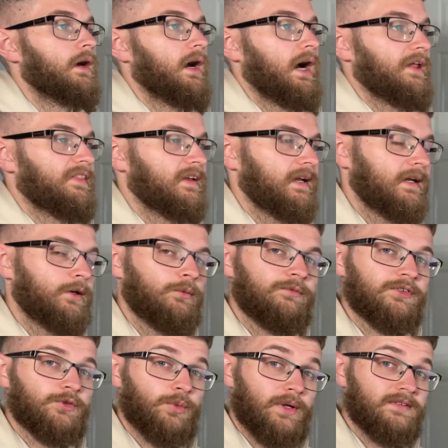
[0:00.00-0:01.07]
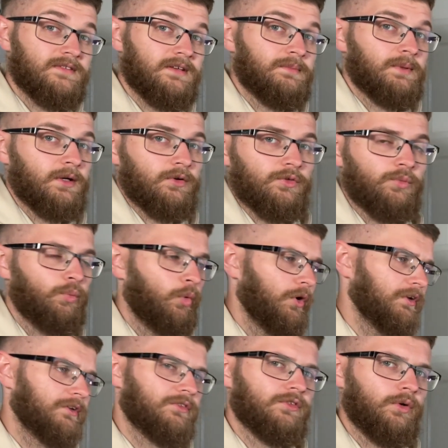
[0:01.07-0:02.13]
I think I had it up for 20 because one
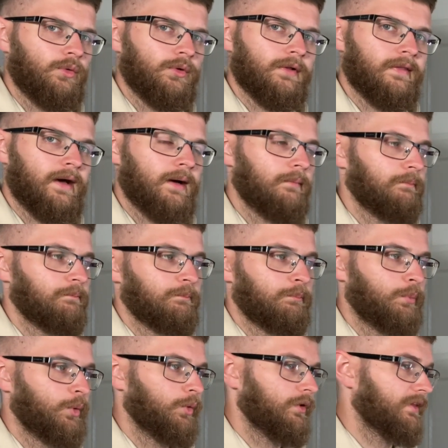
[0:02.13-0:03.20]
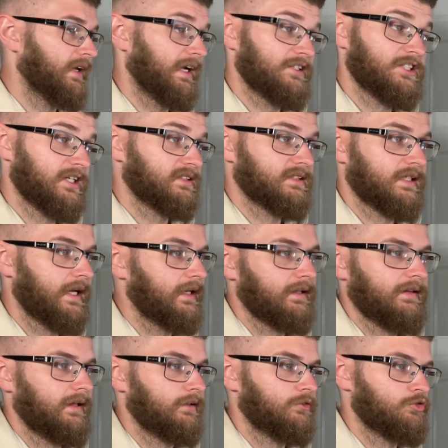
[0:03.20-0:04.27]
had sold at that, but then I checked again and
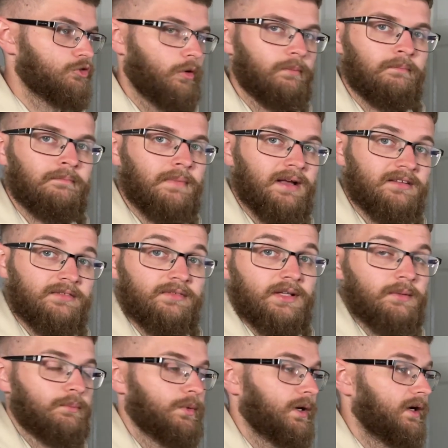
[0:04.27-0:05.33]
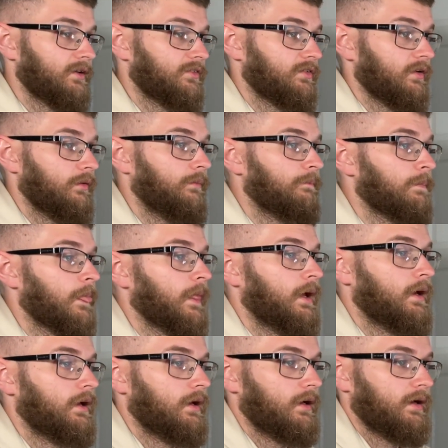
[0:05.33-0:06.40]
they dropped massively in price, so
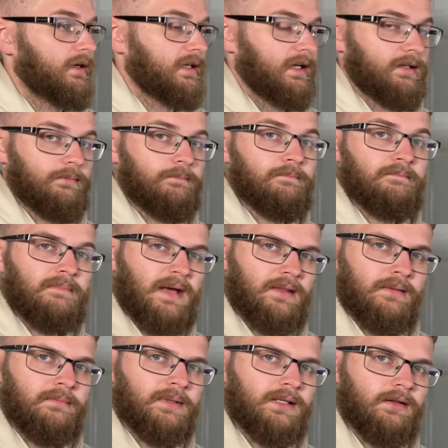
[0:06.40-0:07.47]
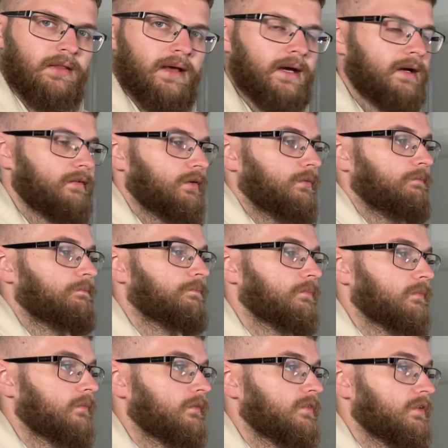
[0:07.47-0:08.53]
kind of met the middle there and
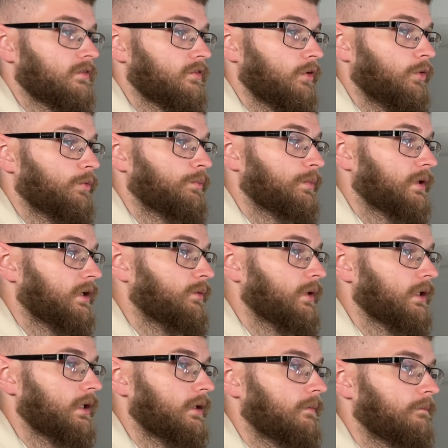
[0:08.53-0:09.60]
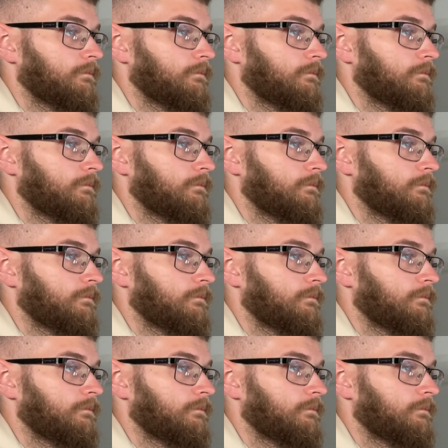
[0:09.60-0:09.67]
sold pretty quickly.